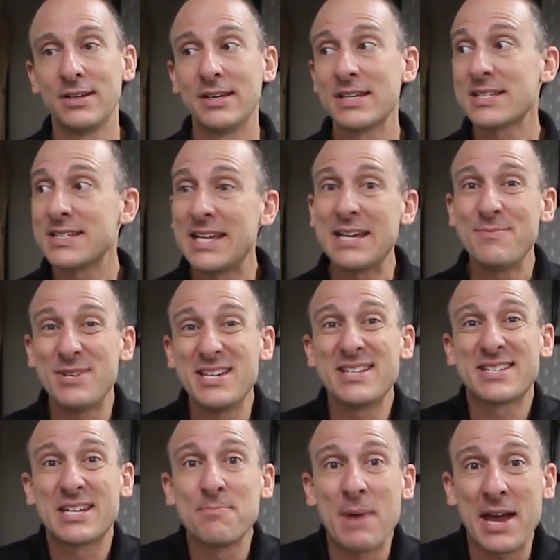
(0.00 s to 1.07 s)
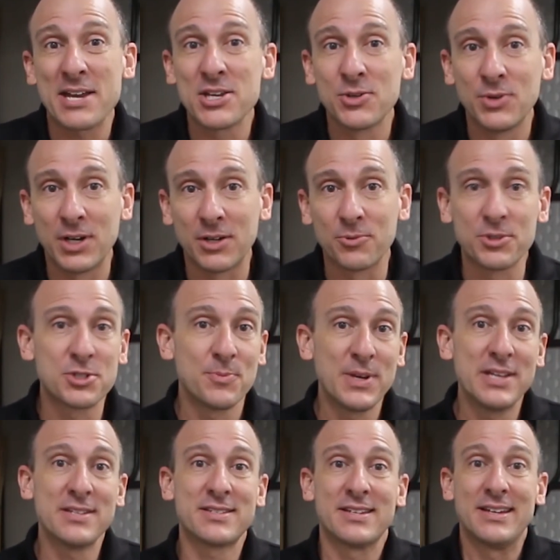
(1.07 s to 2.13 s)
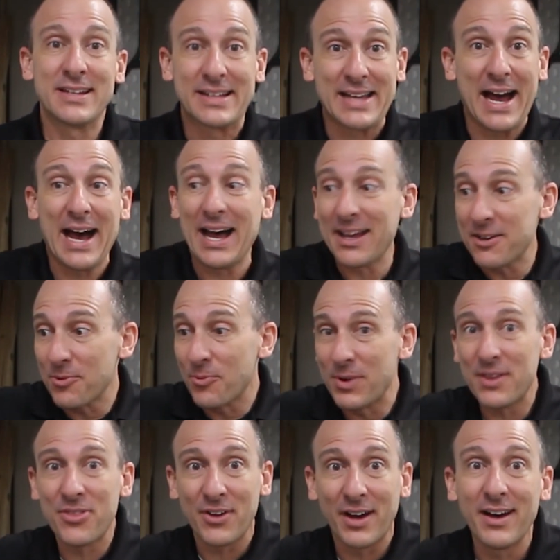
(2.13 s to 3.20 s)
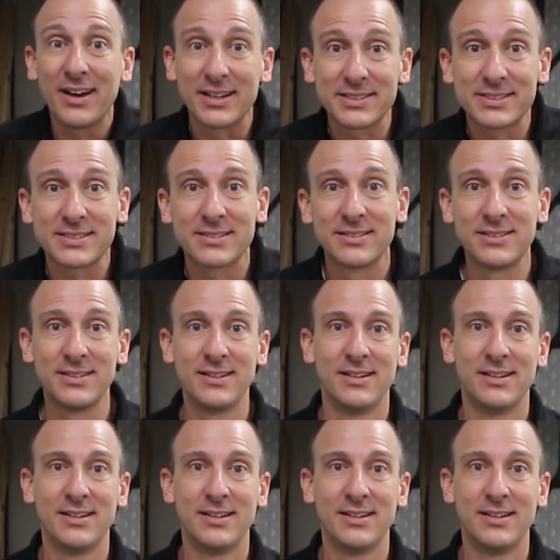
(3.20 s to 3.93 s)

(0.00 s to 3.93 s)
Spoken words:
His name is Emmanuel, which means God with us.